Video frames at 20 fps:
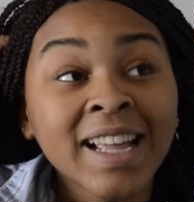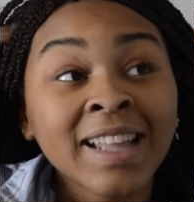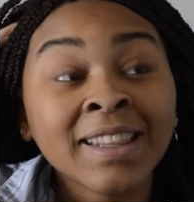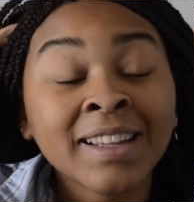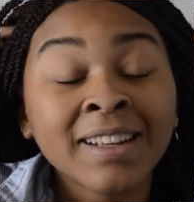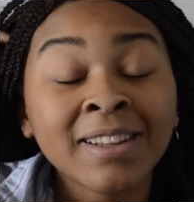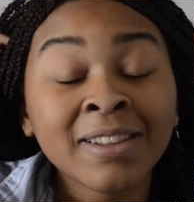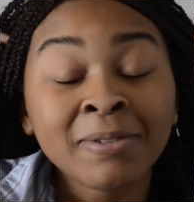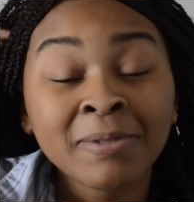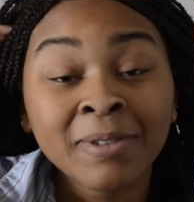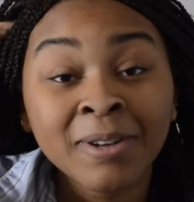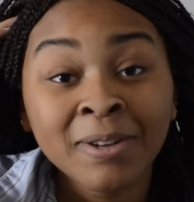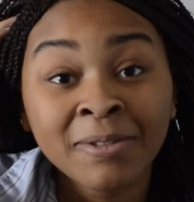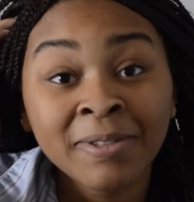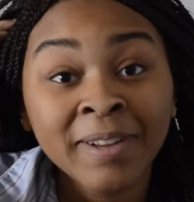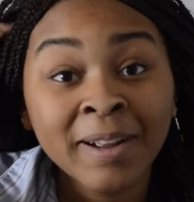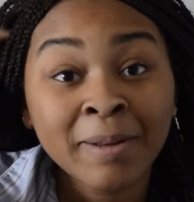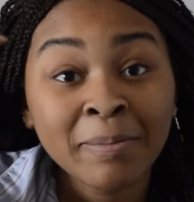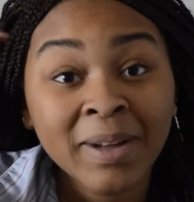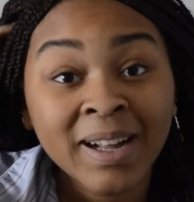and they're the real
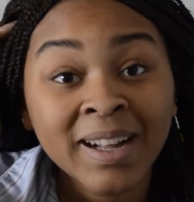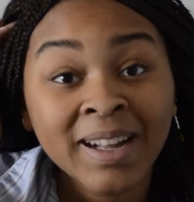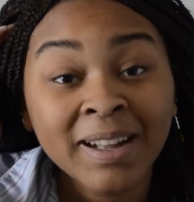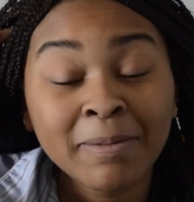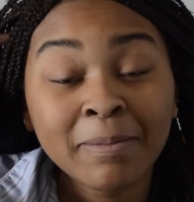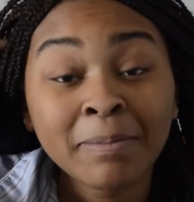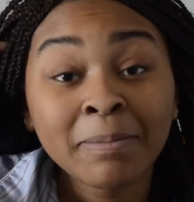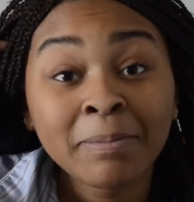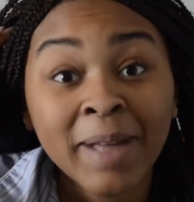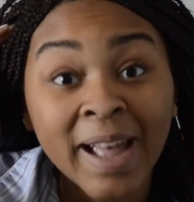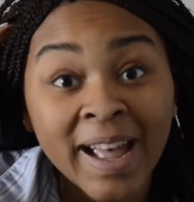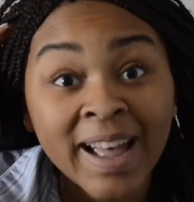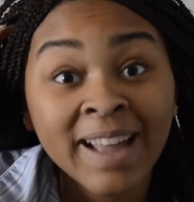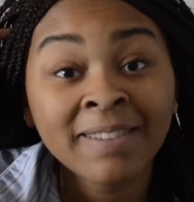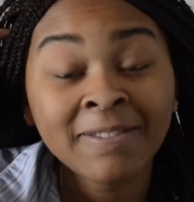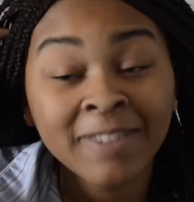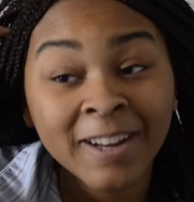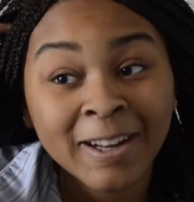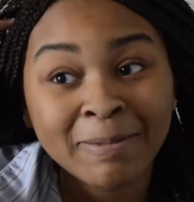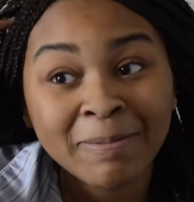
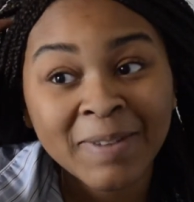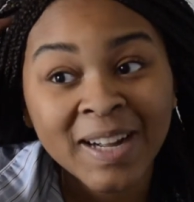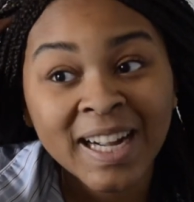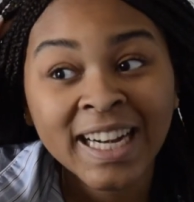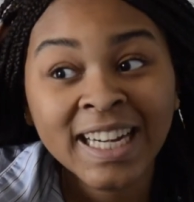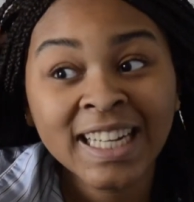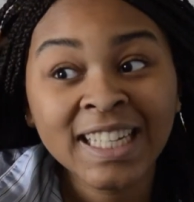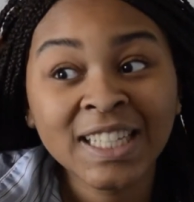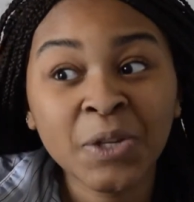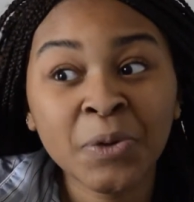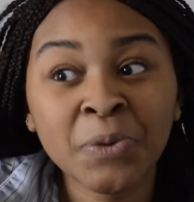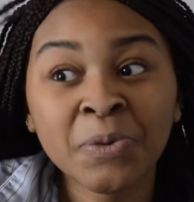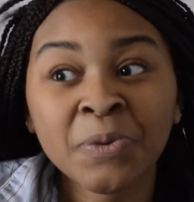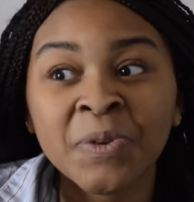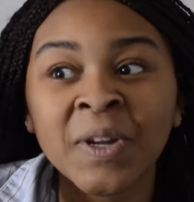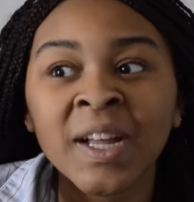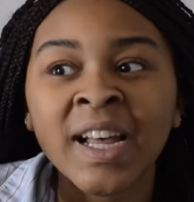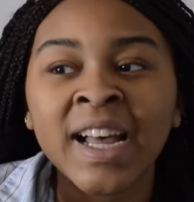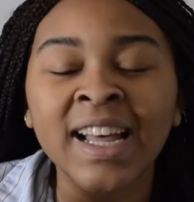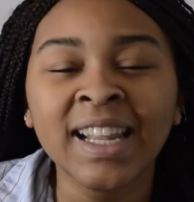bad vampires
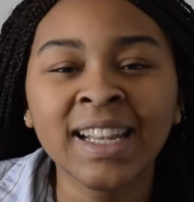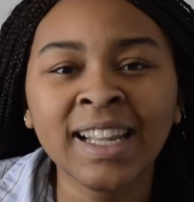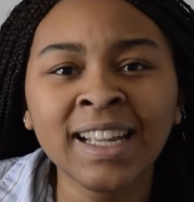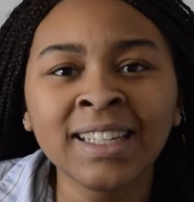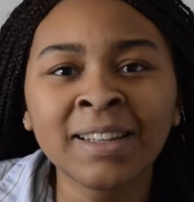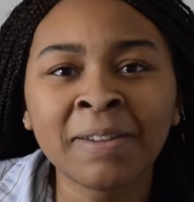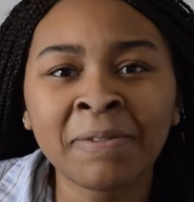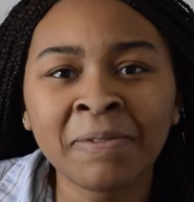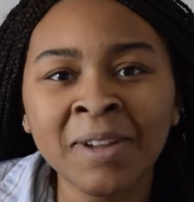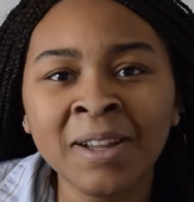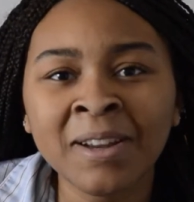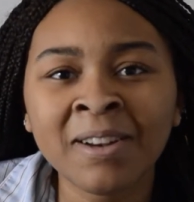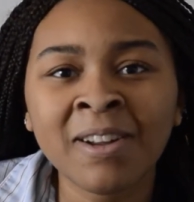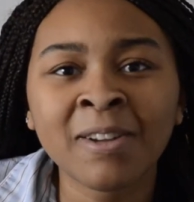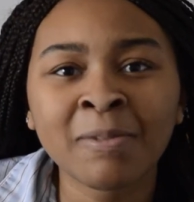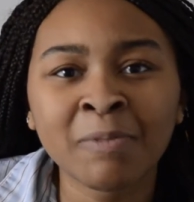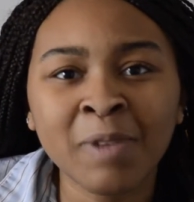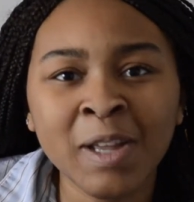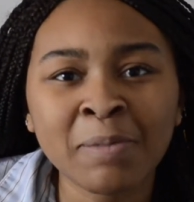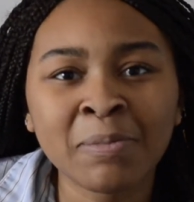who like to feed
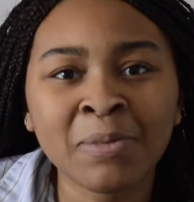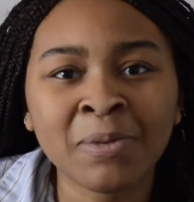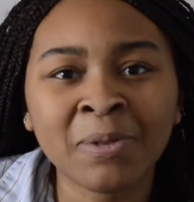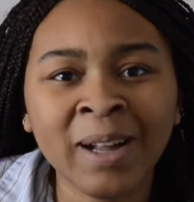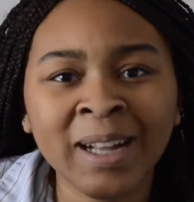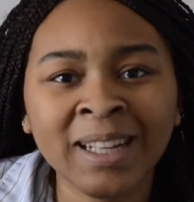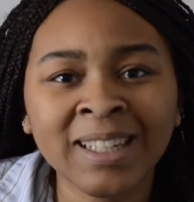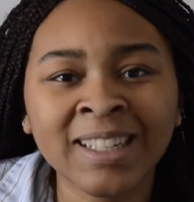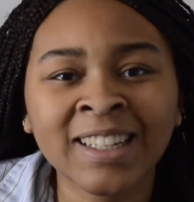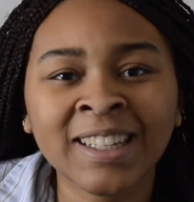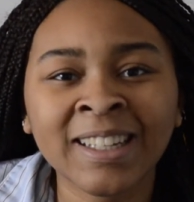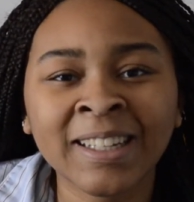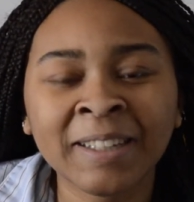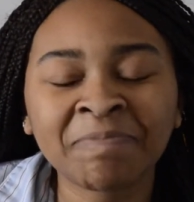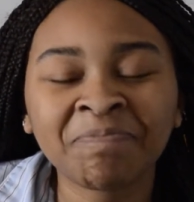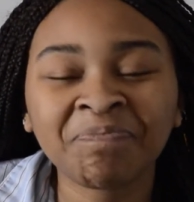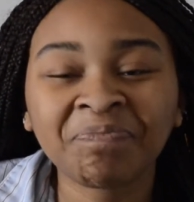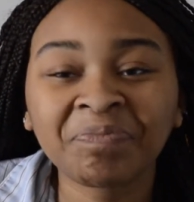on people, actually.